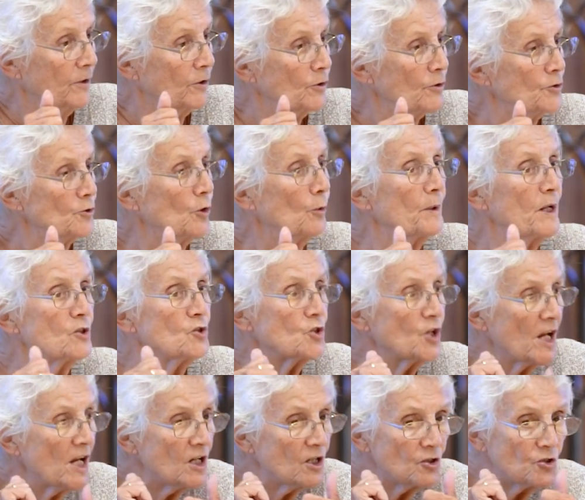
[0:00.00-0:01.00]
So we
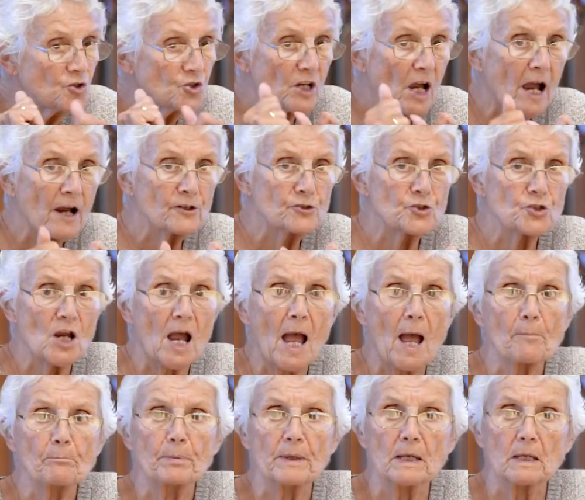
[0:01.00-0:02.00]
change our
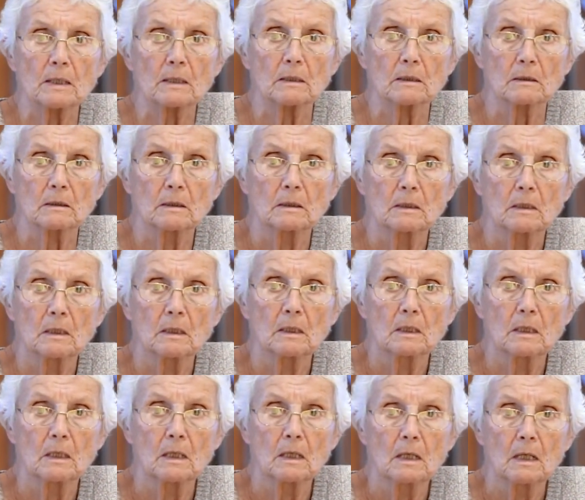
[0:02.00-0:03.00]
shopping.
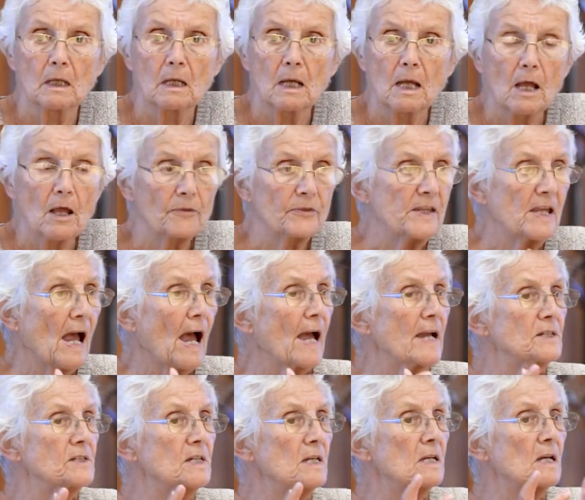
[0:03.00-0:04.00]
The
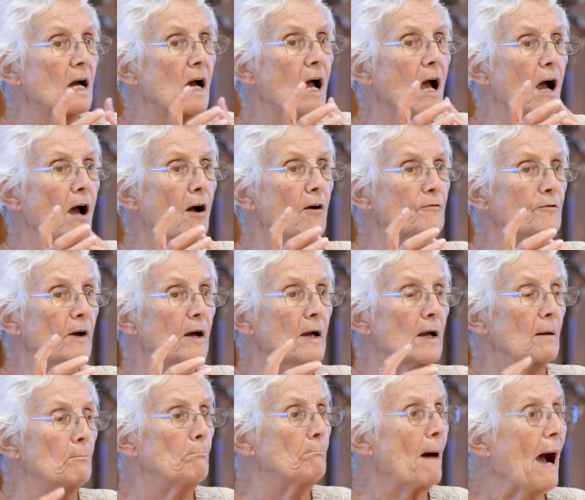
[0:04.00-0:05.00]
idea of
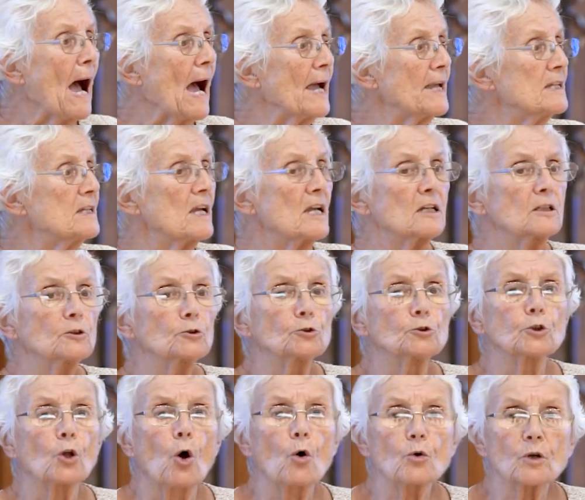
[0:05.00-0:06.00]
buying
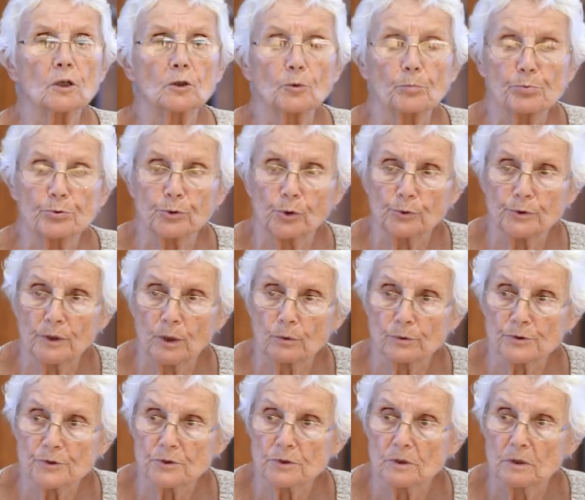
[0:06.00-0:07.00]
local
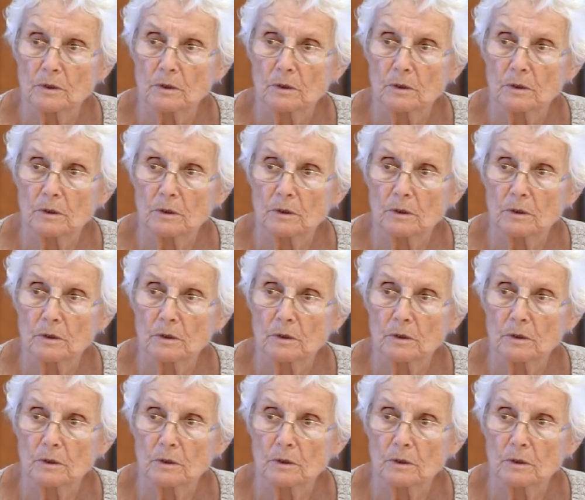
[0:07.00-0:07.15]
produce.